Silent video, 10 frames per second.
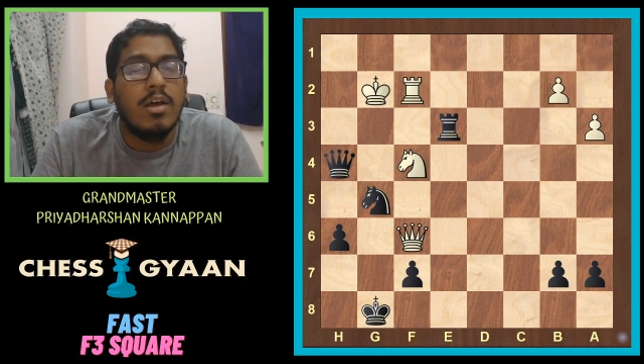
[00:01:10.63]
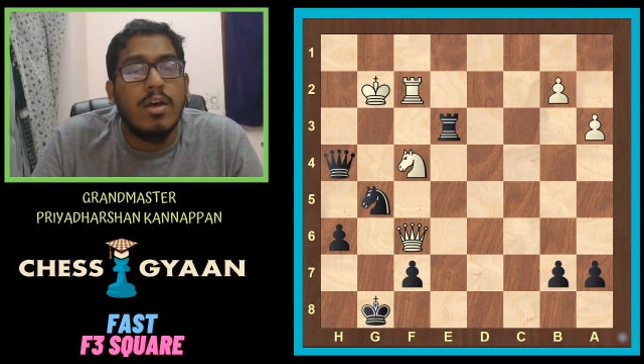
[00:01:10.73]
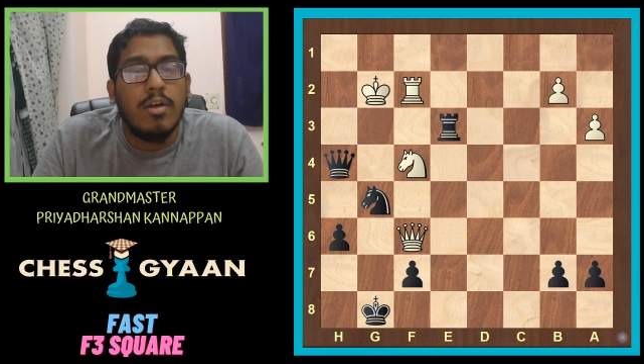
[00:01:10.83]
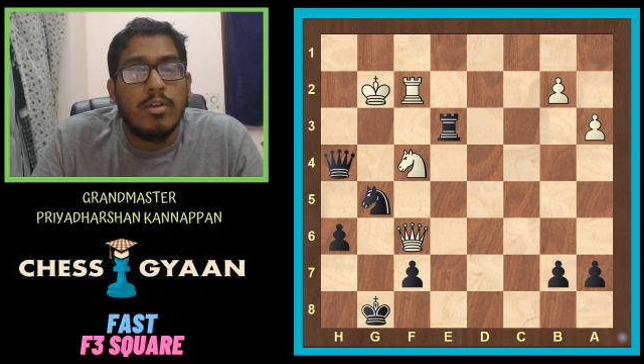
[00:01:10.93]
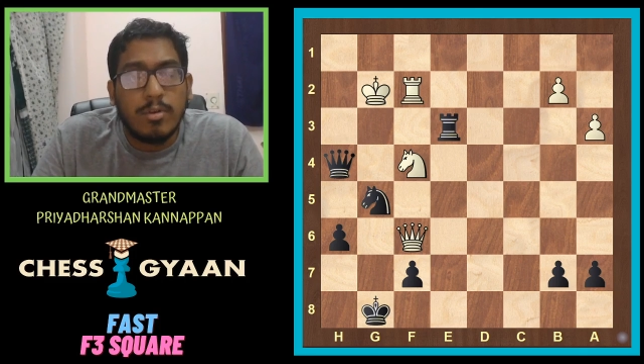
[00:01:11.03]

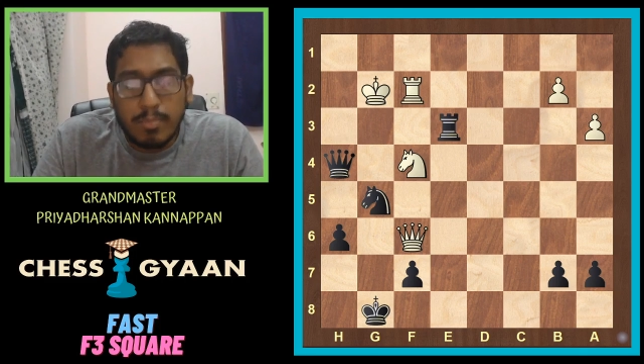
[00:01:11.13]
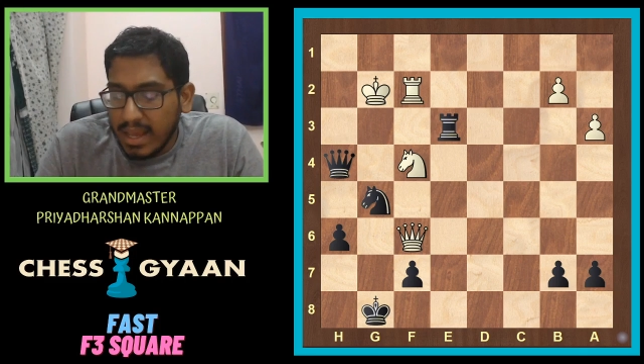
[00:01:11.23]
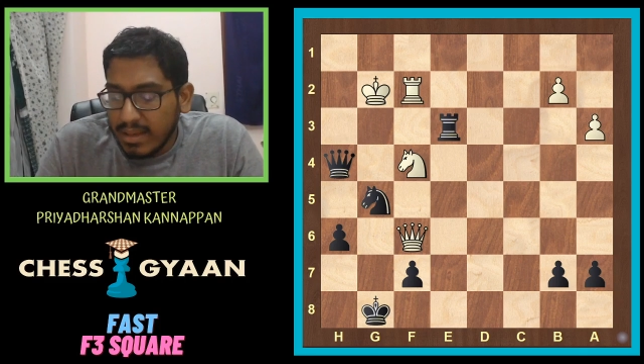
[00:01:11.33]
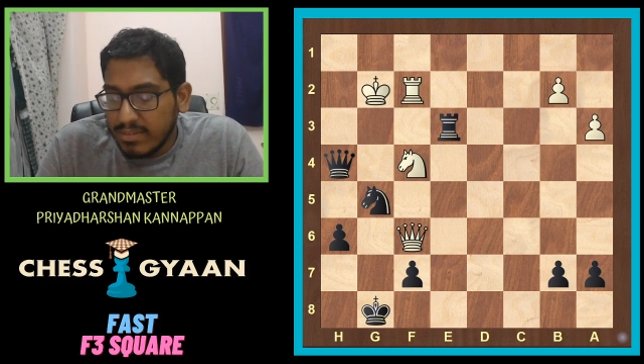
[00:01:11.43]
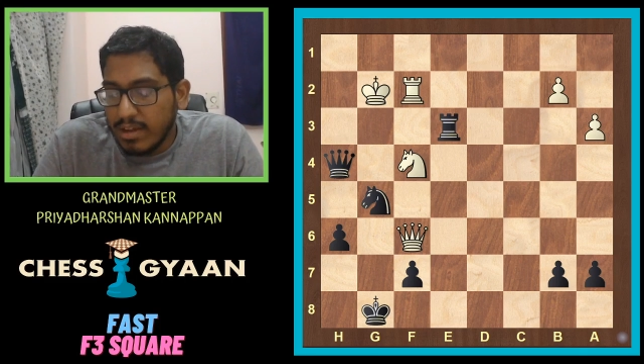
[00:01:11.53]
So
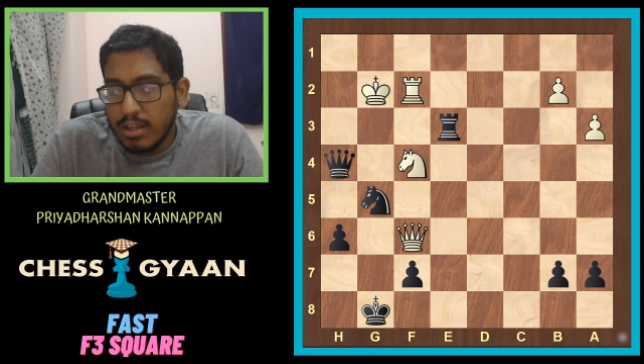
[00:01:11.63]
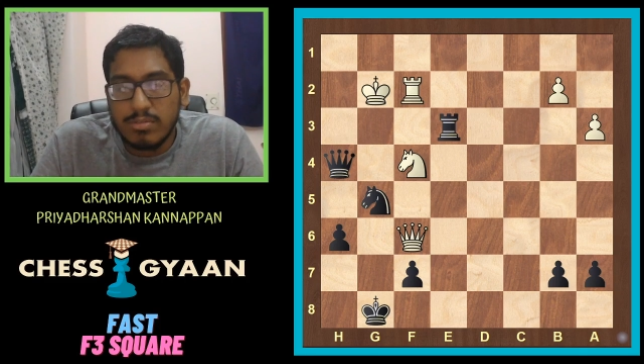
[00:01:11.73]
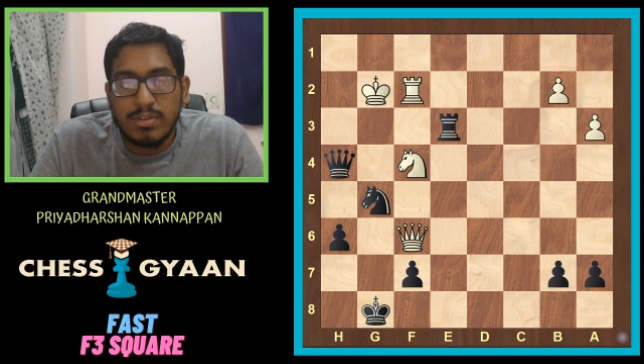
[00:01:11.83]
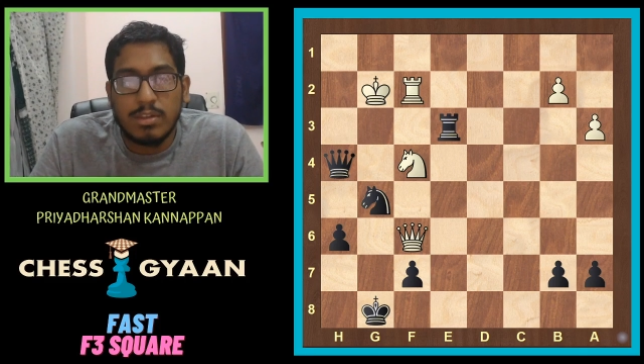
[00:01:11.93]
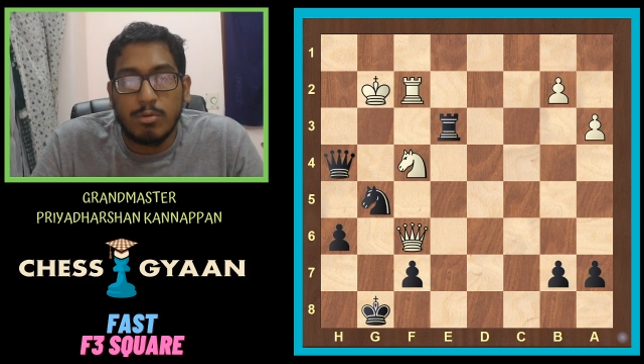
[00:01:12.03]
black starts
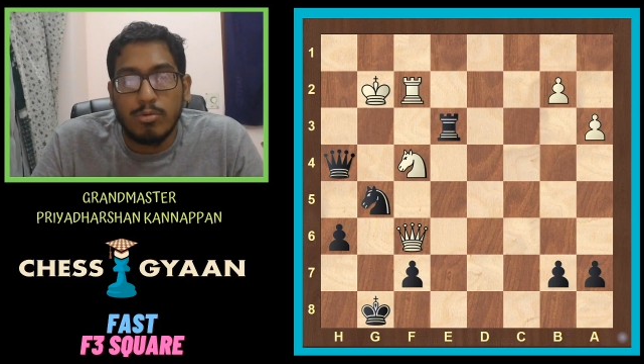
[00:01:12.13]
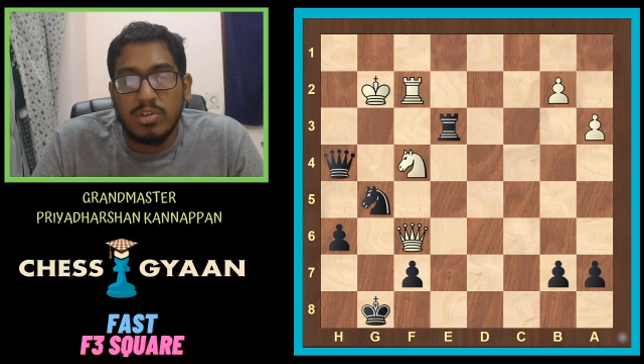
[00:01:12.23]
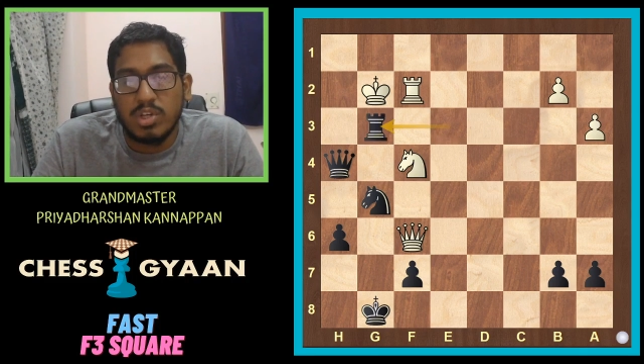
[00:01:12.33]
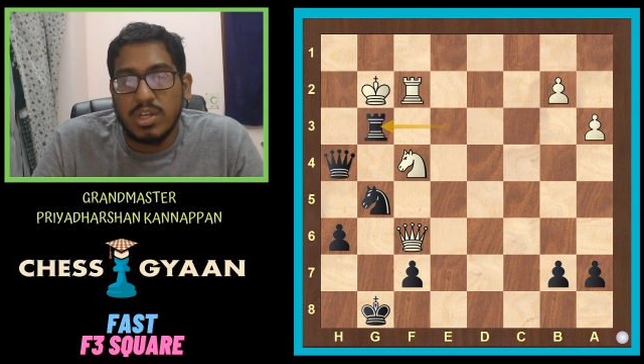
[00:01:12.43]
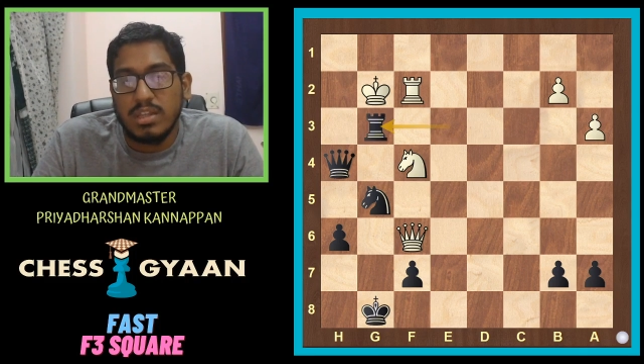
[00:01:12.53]
with rook
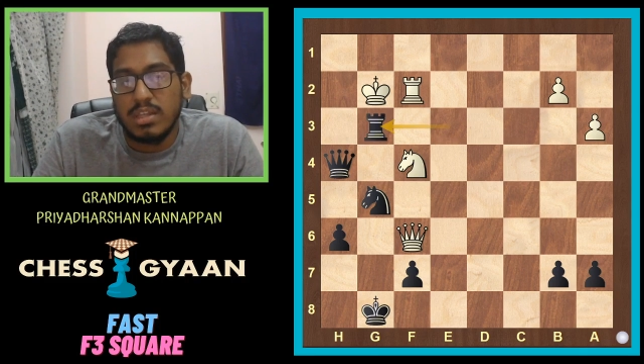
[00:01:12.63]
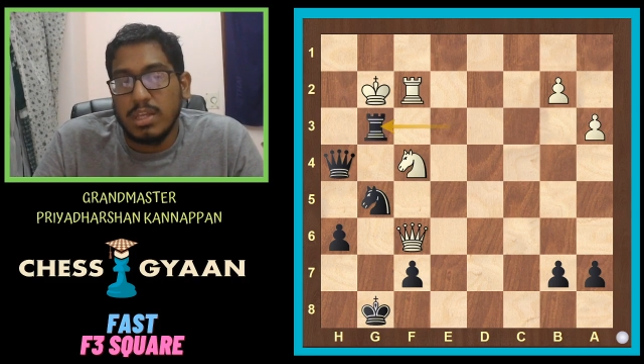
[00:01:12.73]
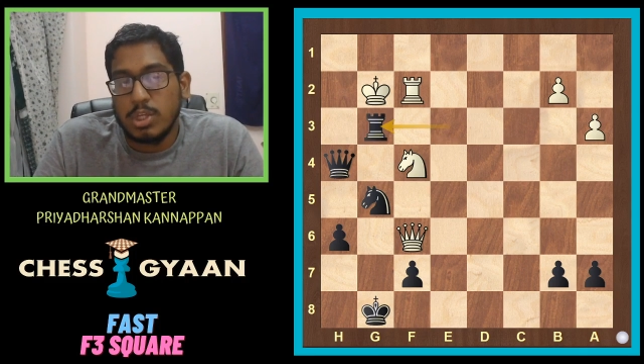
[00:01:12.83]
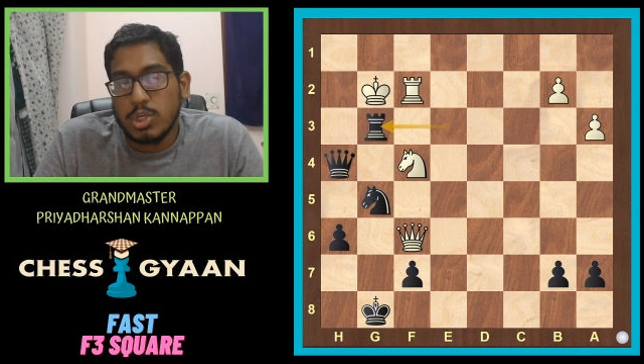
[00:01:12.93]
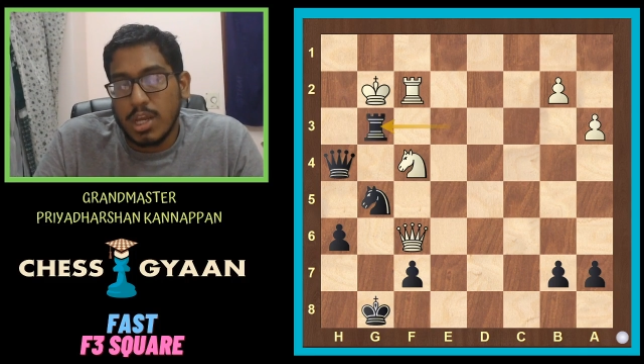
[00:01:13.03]

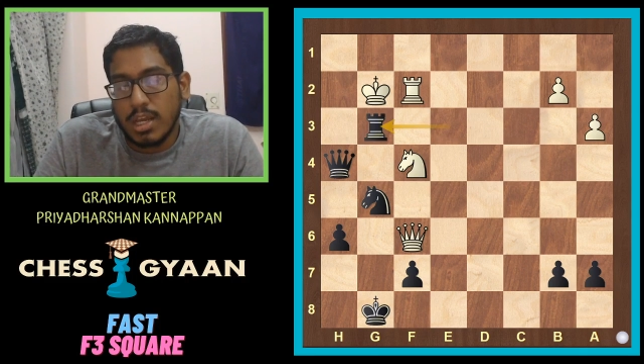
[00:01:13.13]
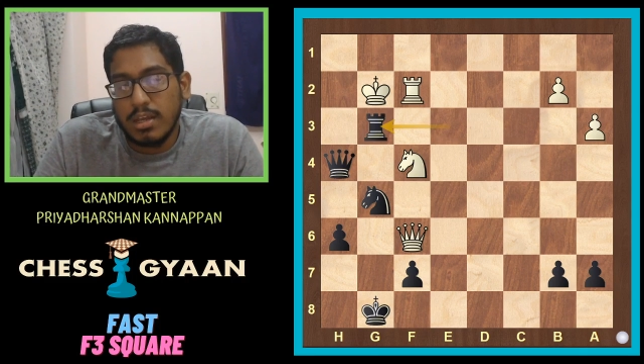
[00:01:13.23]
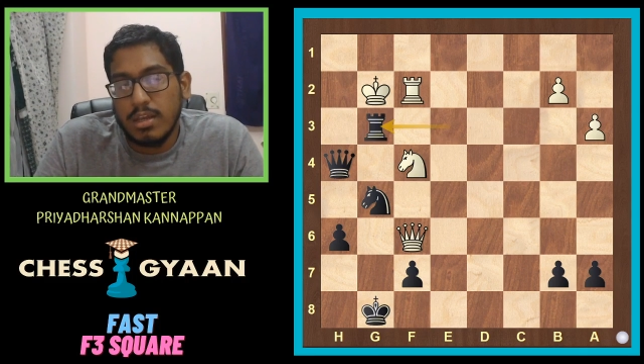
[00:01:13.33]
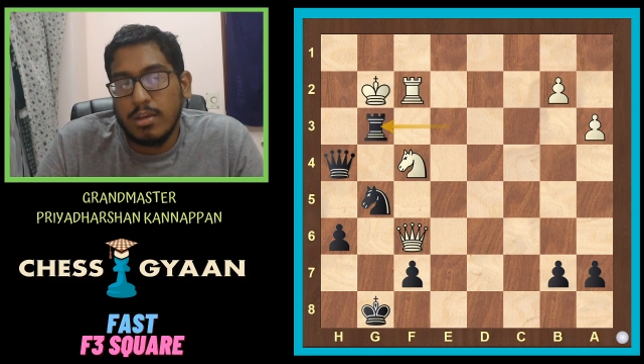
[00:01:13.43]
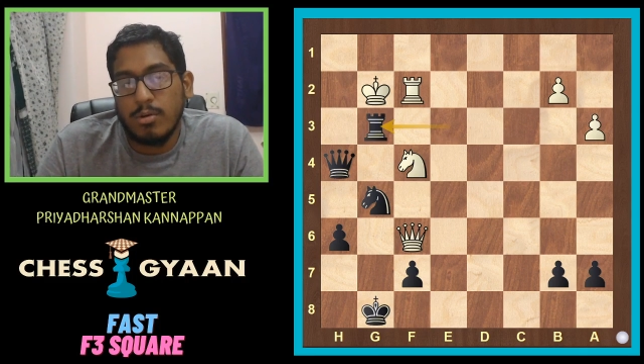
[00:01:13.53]
g3 check,
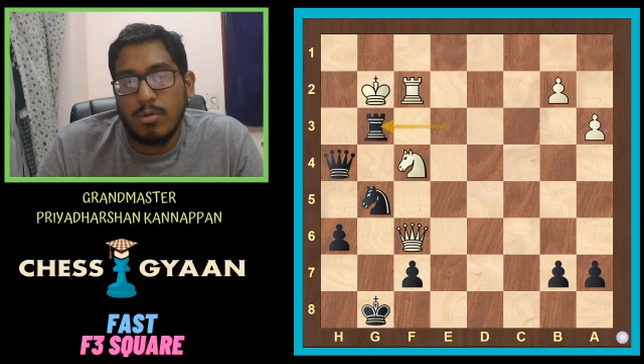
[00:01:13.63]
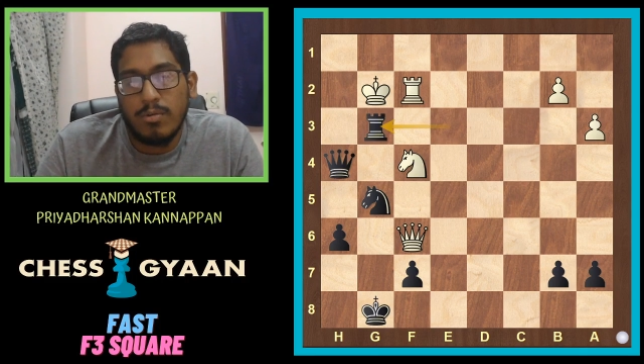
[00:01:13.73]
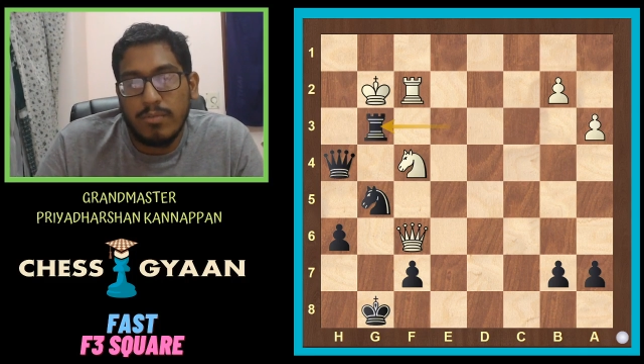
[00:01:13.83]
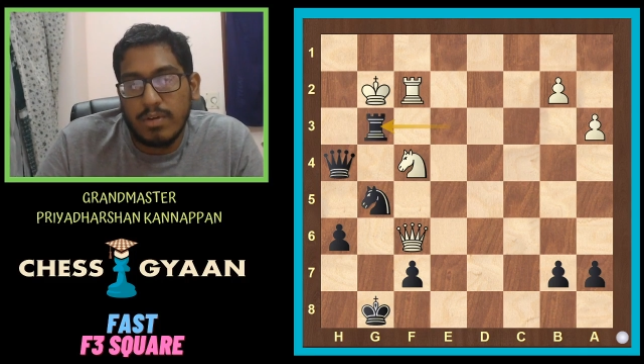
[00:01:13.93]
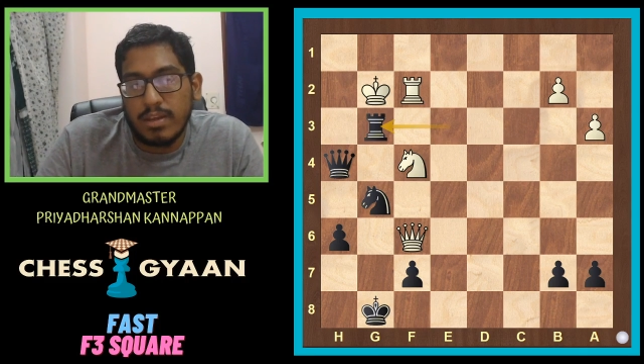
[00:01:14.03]

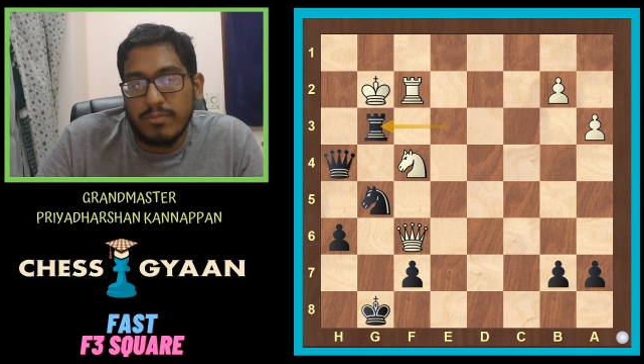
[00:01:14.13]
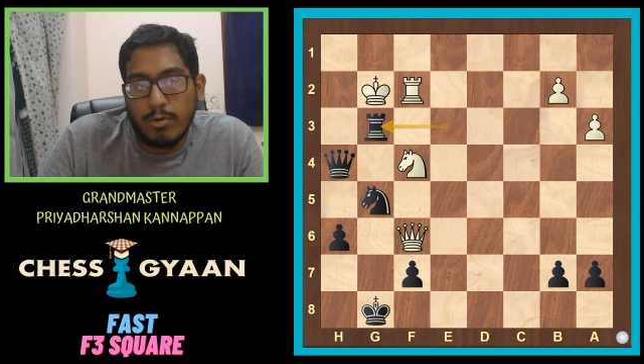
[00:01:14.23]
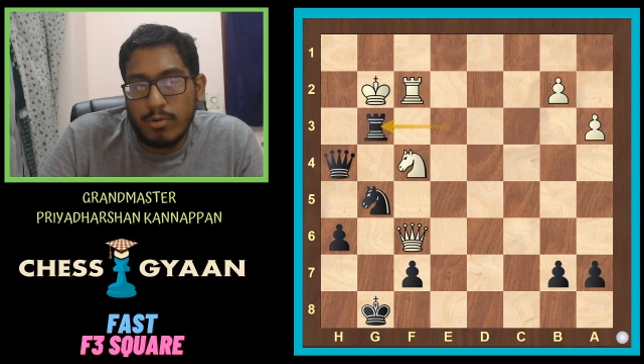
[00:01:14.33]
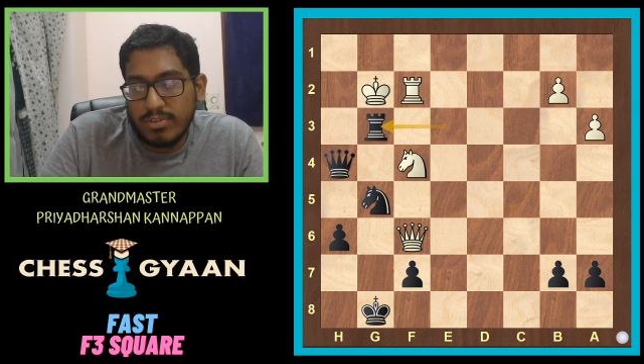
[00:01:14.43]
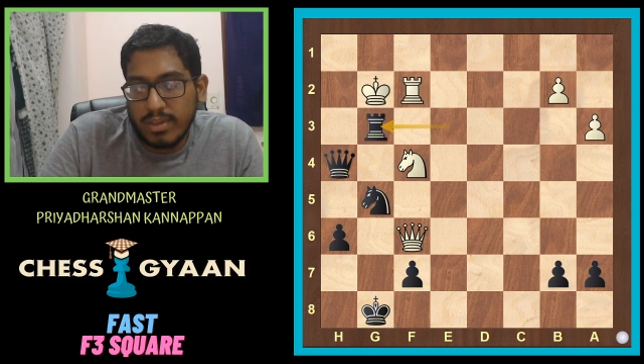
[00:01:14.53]
very
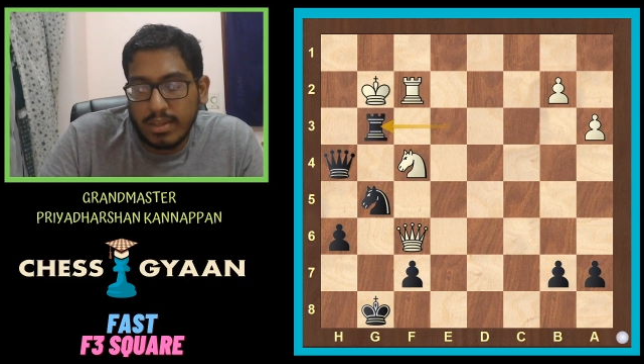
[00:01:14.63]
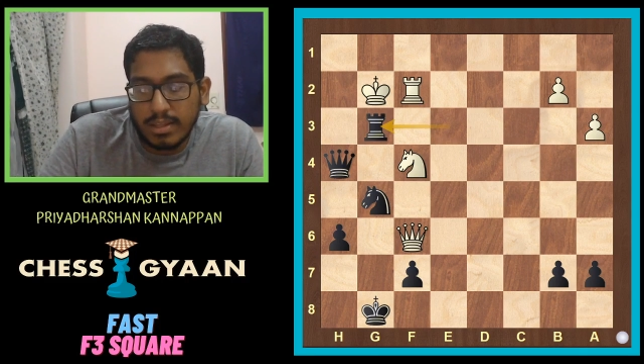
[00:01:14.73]
forcing.